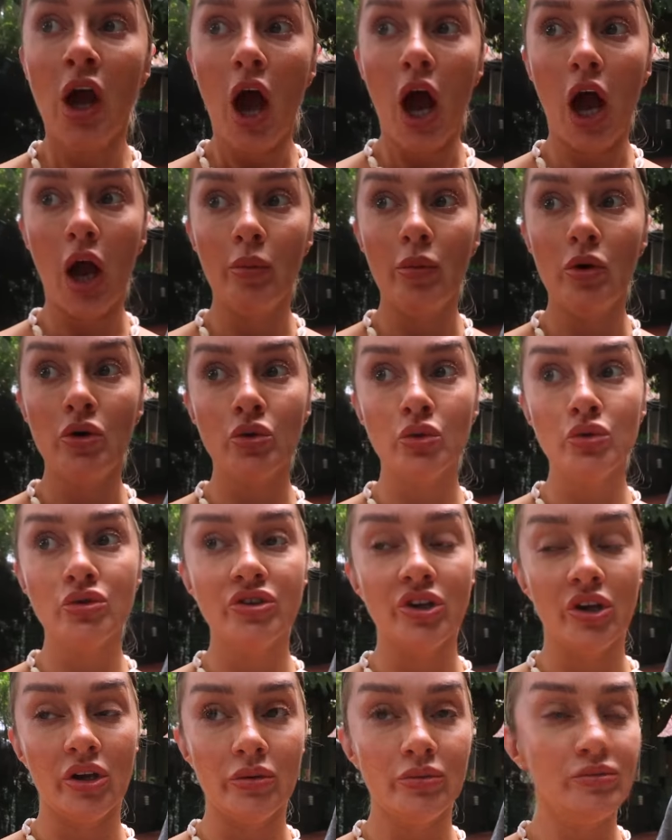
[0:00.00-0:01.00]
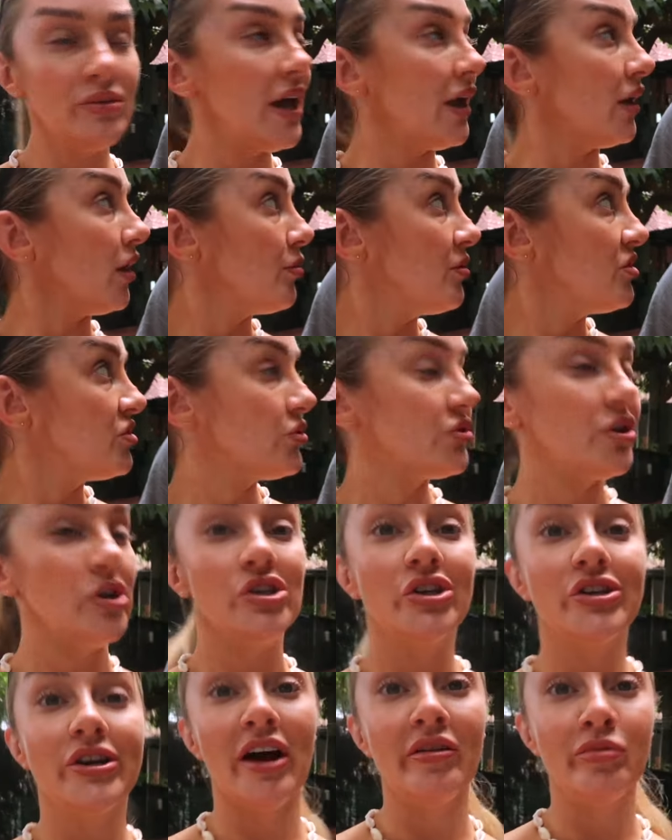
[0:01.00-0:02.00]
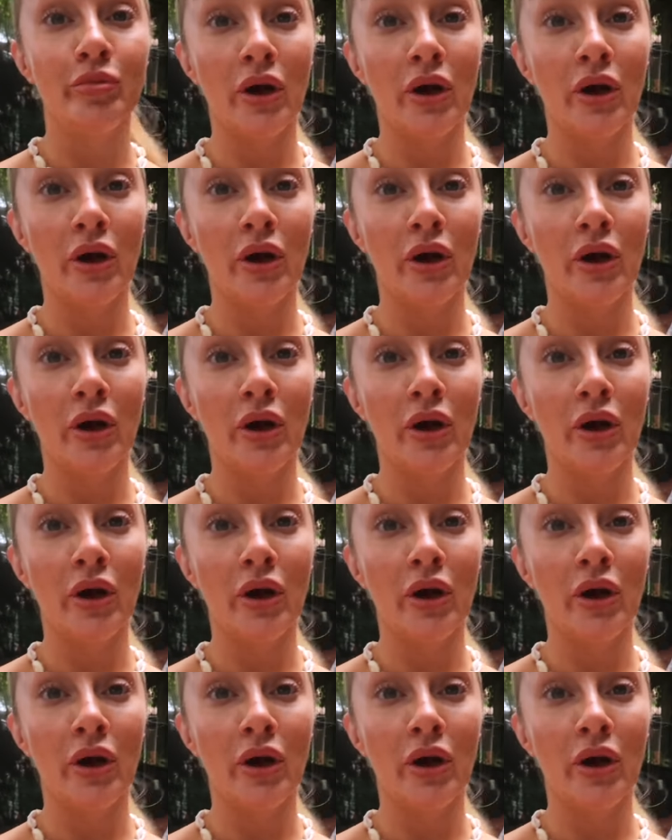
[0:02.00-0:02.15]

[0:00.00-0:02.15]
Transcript: And also, yeah, like Mitchell said, you could have